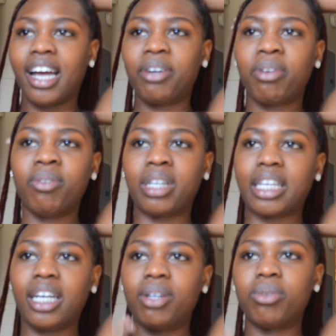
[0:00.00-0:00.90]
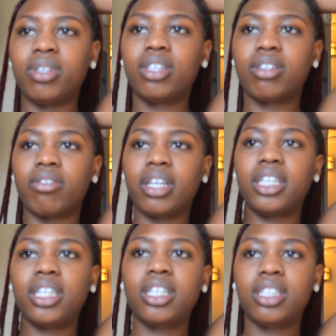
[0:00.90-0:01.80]
don't even want to count.
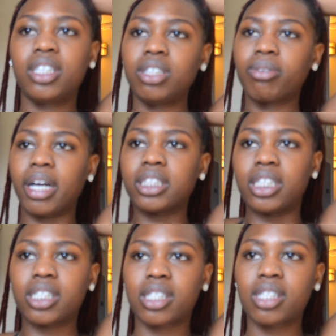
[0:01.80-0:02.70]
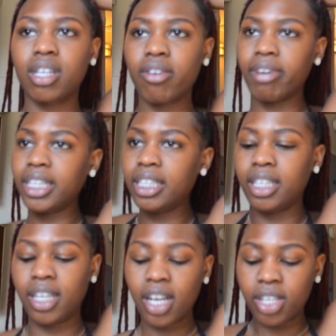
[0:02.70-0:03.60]
Ready? You got this. Ready?
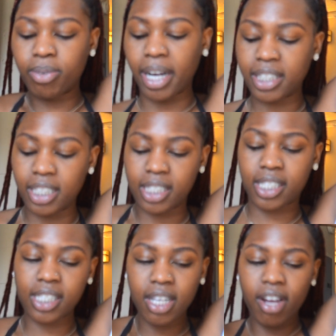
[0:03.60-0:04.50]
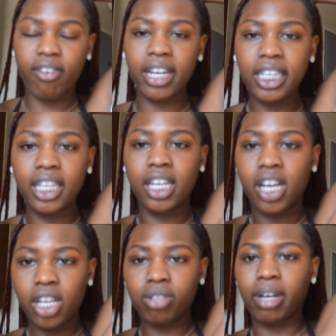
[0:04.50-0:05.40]
You got this. Ready?
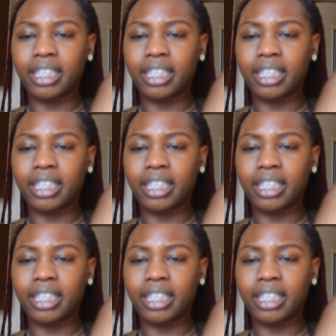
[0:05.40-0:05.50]
You got